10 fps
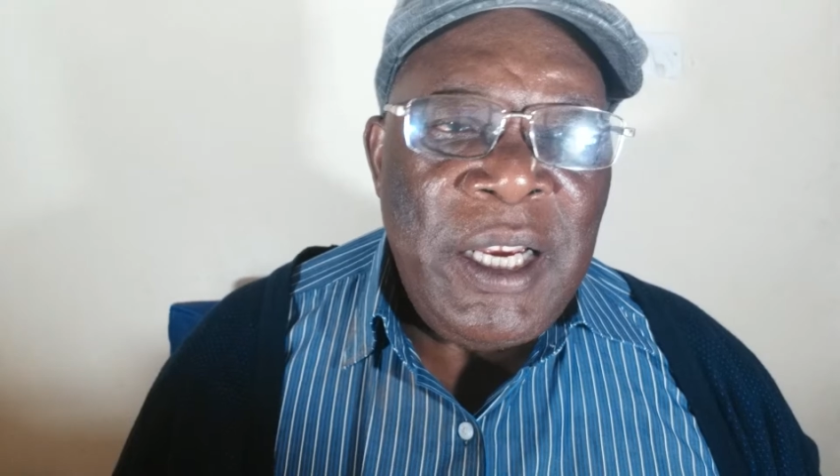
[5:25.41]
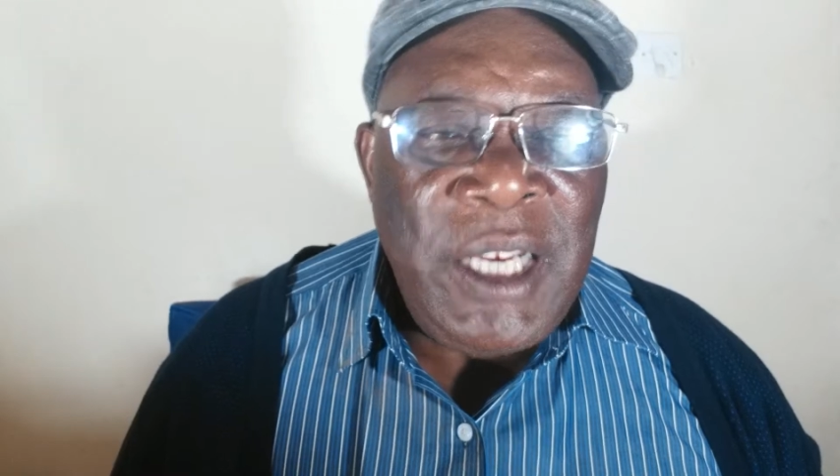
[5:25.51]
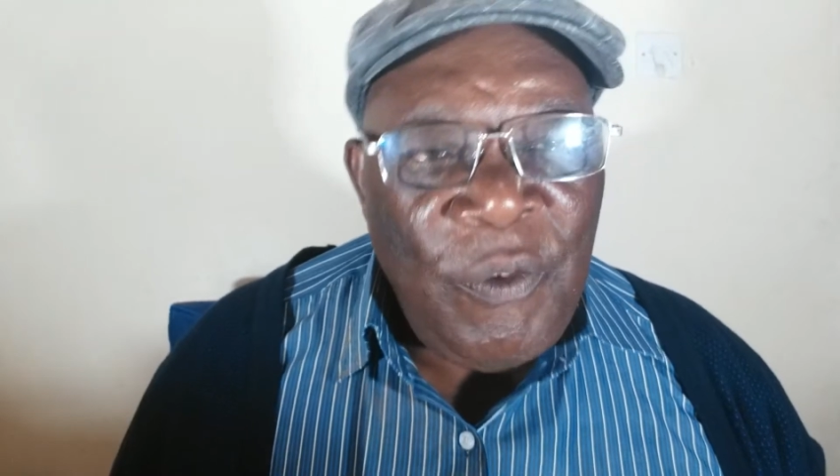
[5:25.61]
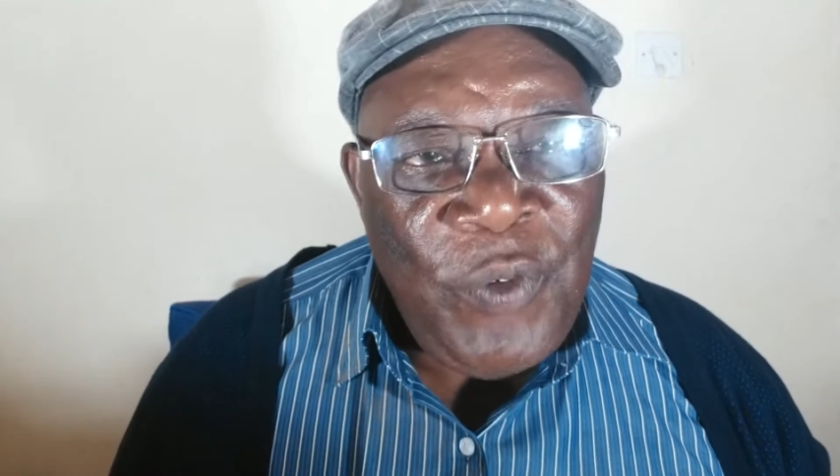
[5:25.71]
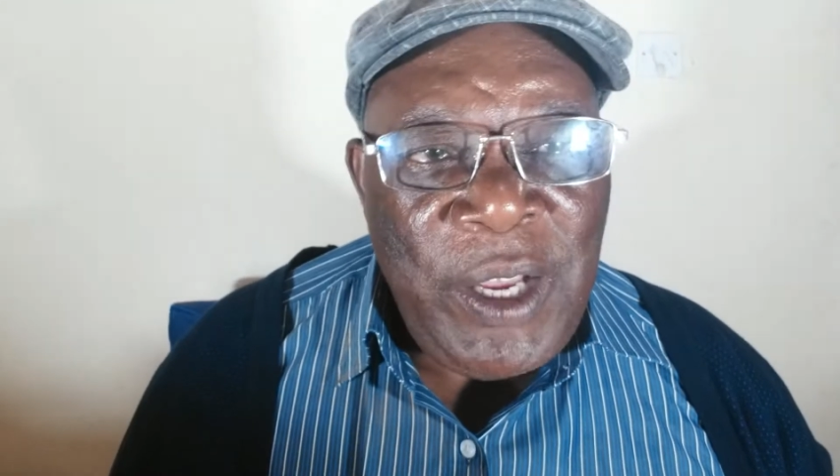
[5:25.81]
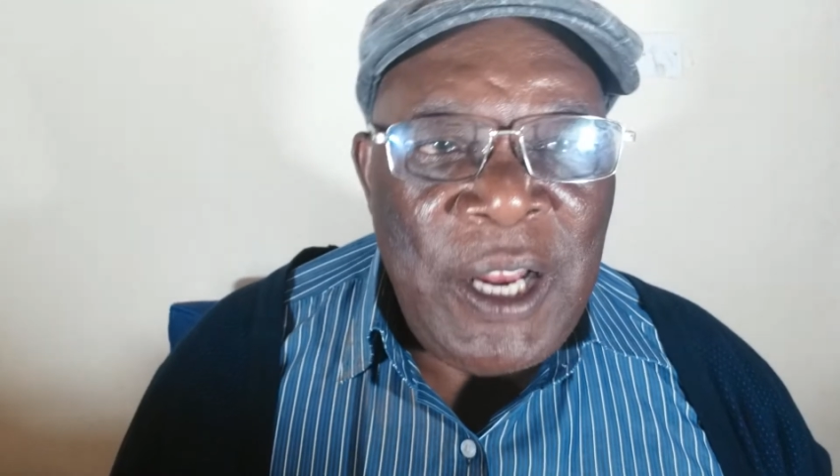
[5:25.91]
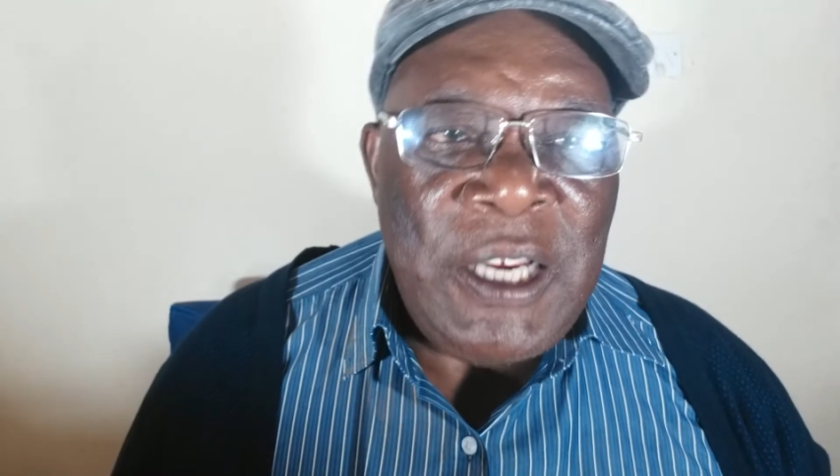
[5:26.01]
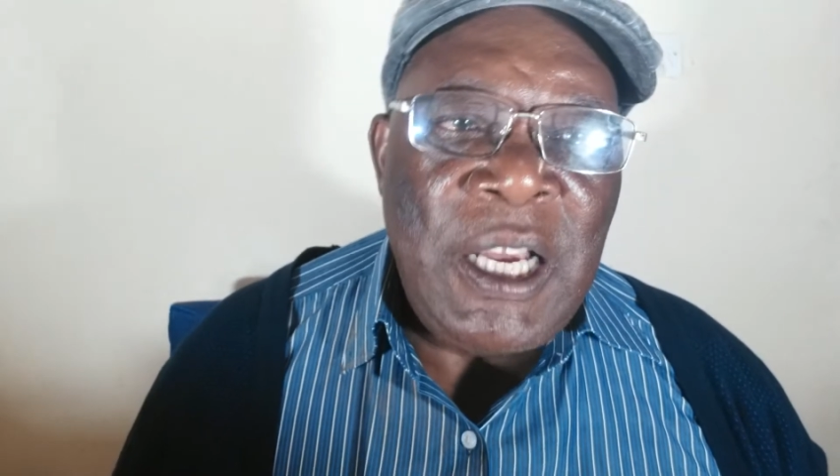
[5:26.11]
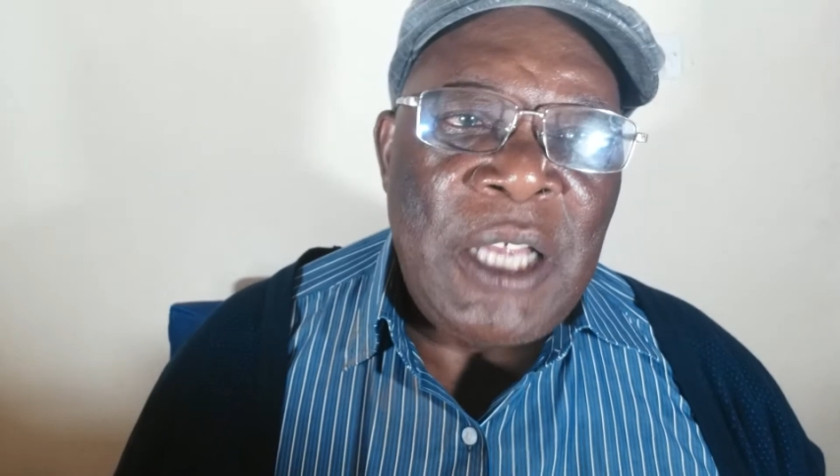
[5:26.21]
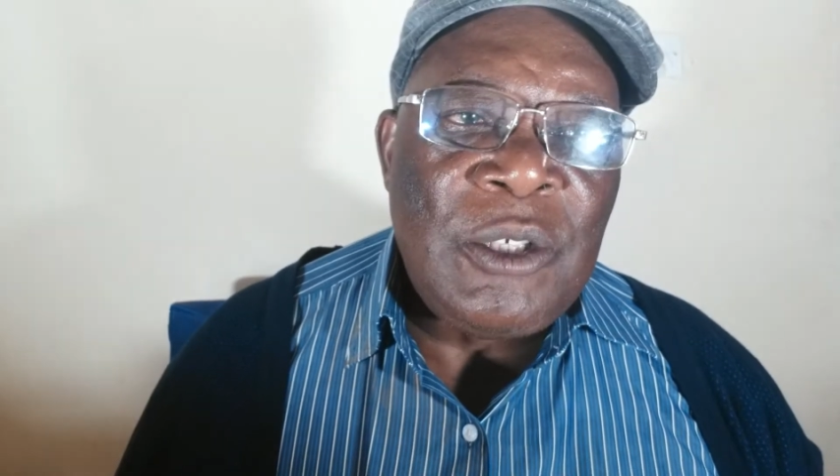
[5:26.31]

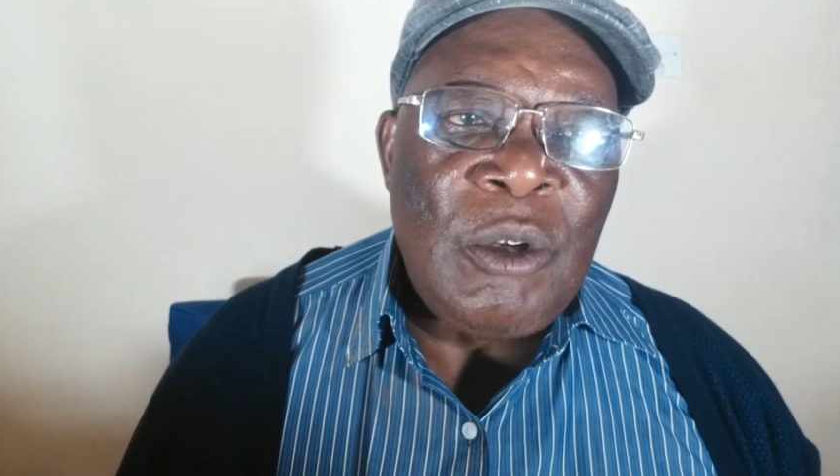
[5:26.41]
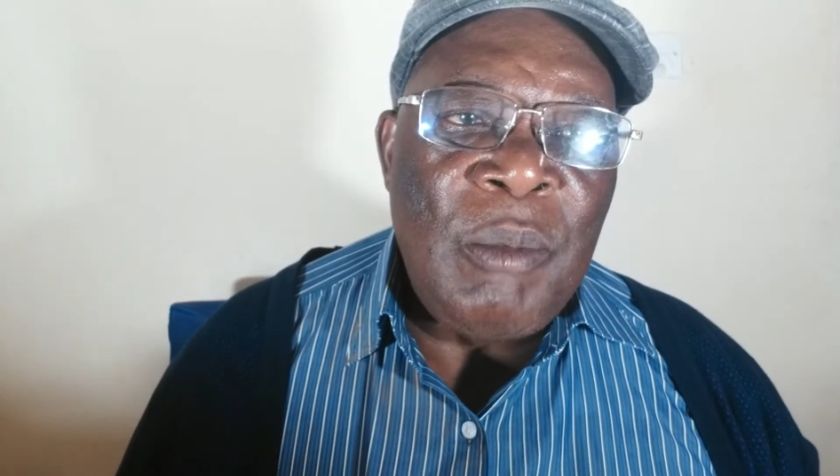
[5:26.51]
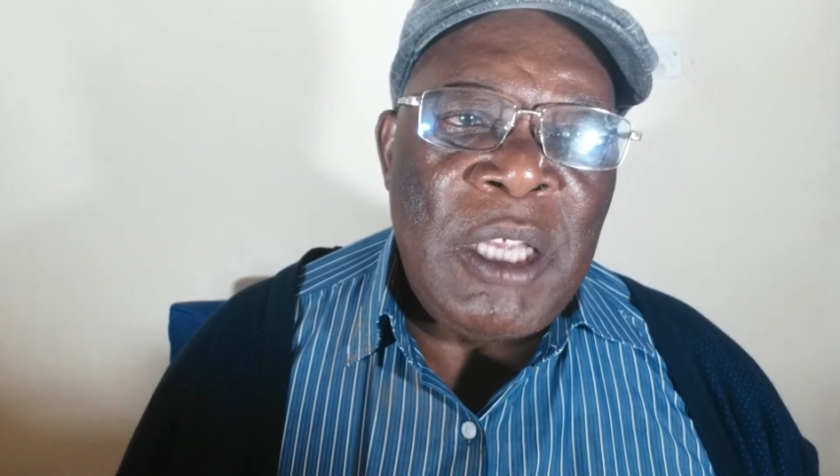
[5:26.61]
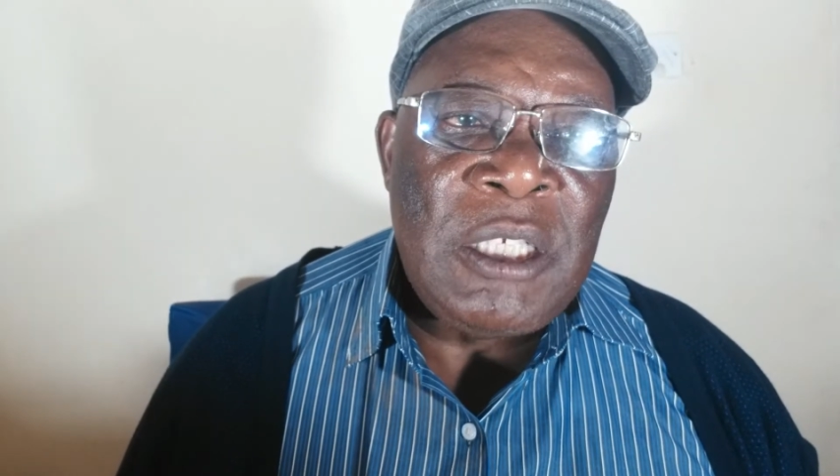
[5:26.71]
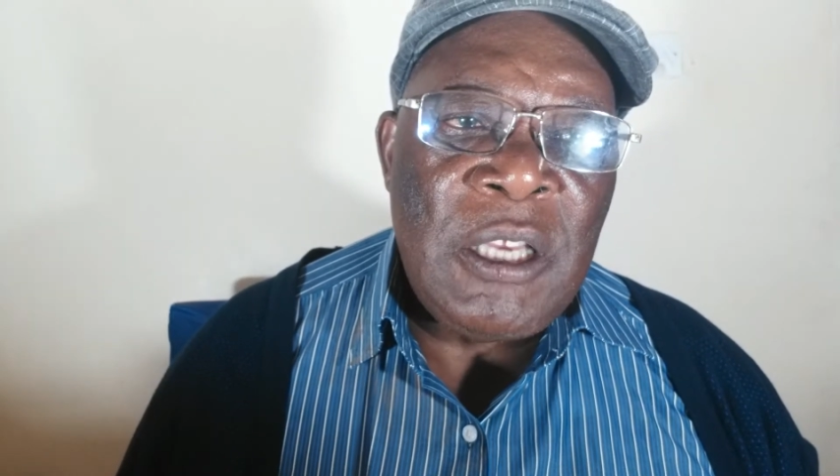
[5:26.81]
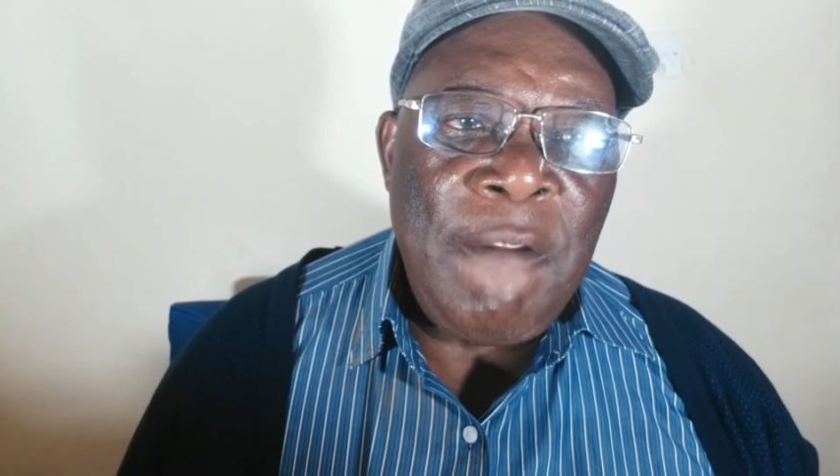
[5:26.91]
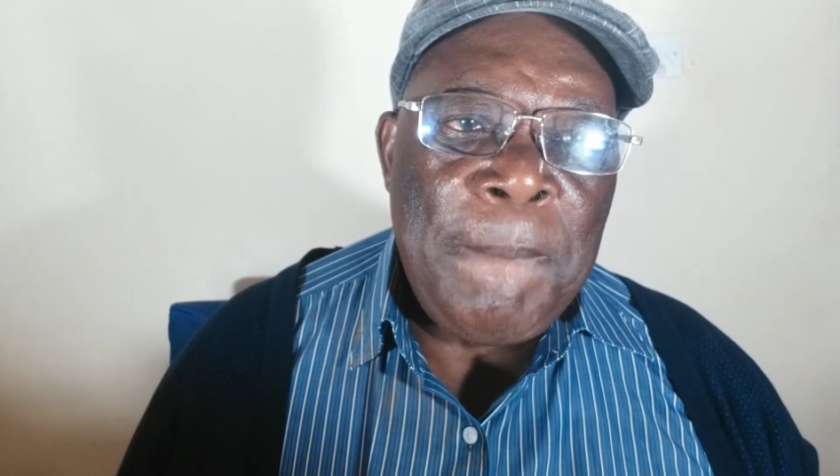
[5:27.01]
difficult customers.